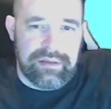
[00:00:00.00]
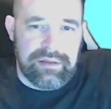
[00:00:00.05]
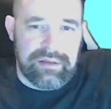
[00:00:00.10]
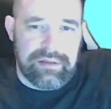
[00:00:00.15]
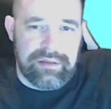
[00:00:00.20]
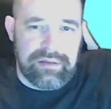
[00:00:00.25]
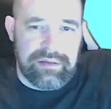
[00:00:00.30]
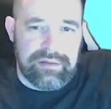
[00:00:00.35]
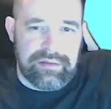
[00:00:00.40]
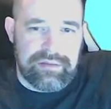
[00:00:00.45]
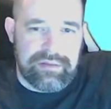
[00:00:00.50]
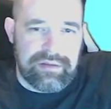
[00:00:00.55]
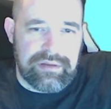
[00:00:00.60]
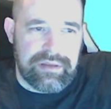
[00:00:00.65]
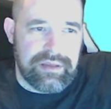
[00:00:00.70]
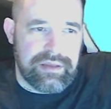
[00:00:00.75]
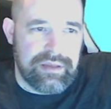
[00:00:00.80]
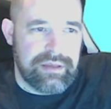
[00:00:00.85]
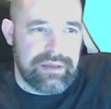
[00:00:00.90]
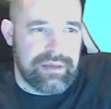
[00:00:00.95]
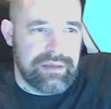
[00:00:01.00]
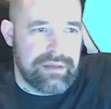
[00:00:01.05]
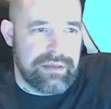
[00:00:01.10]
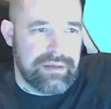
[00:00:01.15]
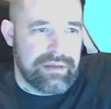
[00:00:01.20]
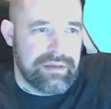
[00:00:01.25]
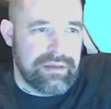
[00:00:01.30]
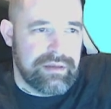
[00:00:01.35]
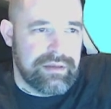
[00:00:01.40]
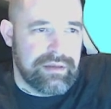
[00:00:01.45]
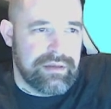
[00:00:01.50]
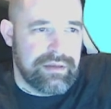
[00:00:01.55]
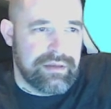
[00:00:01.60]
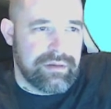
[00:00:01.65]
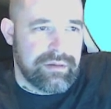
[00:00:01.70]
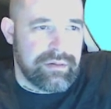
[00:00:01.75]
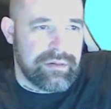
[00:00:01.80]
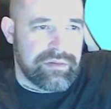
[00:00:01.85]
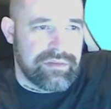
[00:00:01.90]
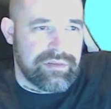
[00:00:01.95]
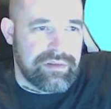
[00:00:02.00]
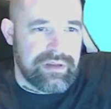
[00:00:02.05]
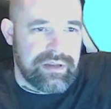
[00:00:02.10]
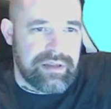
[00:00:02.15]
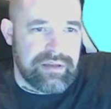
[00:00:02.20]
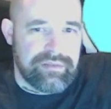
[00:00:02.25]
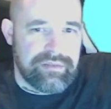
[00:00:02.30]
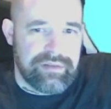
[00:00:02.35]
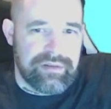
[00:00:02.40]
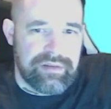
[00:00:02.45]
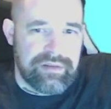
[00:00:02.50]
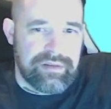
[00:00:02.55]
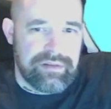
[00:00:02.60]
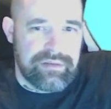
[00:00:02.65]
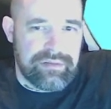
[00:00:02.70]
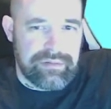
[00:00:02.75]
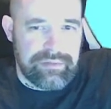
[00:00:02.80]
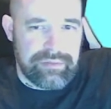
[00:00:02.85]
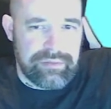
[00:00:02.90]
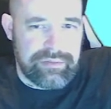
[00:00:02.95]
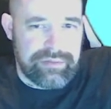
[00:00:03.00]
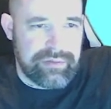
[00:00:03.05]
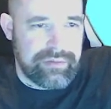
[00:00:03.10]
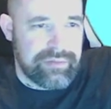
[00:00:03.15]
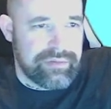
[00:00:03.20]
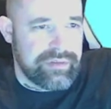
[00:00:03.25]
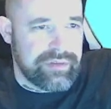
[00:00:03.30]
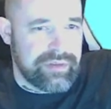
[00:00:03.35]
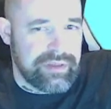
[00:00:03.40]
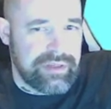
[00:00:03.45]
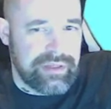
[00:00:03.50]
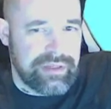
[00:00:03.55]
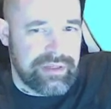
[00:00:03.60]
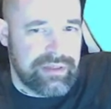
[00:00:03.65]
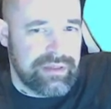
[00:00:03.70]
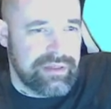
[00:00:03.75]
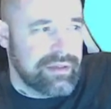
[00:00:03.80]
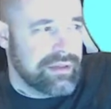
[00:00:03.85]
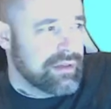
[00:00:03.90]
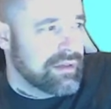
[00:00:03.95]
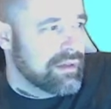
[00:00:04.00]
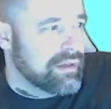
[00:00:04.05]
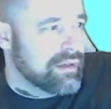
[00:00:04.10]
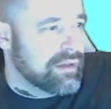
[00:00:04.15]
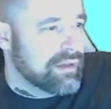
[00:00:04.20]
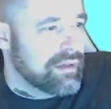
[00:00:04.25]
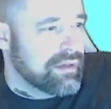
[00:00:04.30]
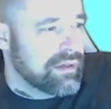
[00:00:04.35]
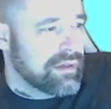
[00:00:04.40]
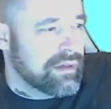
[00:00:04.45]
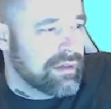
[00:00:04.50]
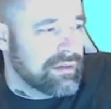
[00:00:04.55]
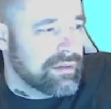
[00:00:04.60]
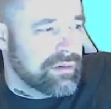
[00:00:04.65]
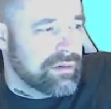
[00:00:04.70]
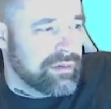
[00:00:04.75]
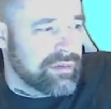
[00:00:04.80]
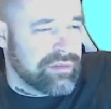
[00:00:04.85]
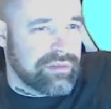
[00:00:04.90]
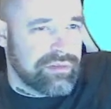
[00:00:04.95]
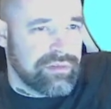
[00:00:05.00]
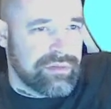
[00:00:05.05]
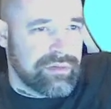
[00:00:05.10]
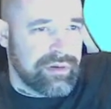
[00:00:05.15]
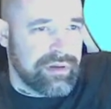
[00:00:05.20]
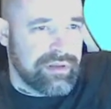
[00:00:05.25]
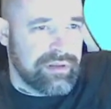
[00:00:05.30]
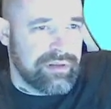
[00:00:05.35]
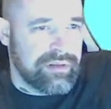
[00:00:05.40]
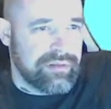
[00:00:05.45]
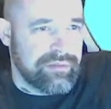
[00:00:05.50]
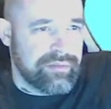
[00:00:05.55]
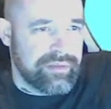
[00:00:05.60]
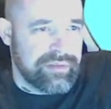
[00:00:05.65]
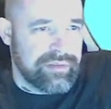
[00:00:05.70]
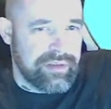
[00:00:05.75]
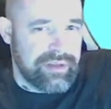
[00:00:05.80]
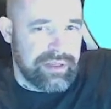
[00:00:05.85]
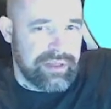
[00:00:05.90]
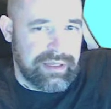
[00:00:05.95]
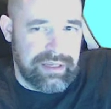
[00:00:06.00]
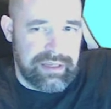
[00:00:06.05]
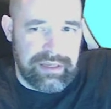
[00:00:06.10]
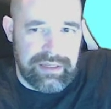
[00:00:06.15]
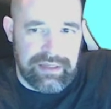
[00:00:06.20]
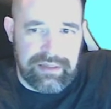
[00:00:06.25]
is C. Question 11 is also C. And question 12 is E.